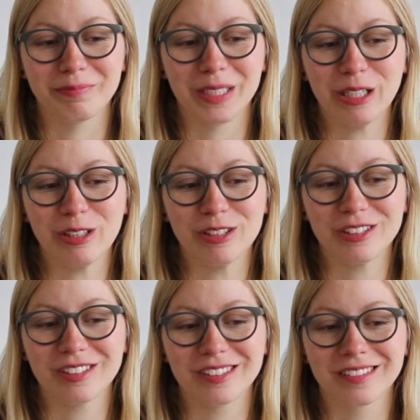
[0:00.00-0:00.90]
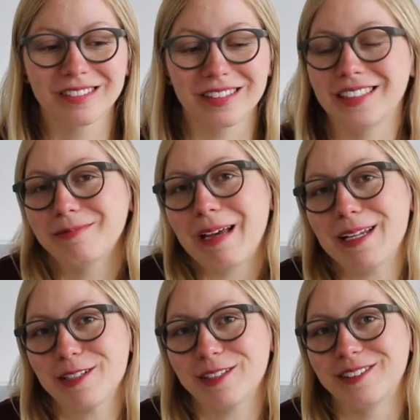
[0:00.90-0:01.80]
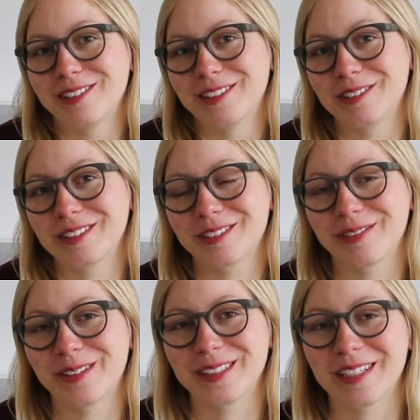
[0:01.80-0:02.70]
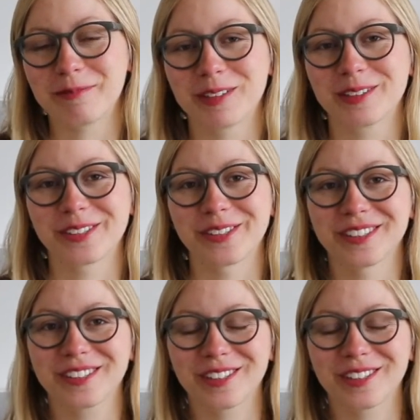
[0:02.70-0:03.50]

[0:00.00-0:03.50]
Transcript: because it's magical news as far as I'm concerned.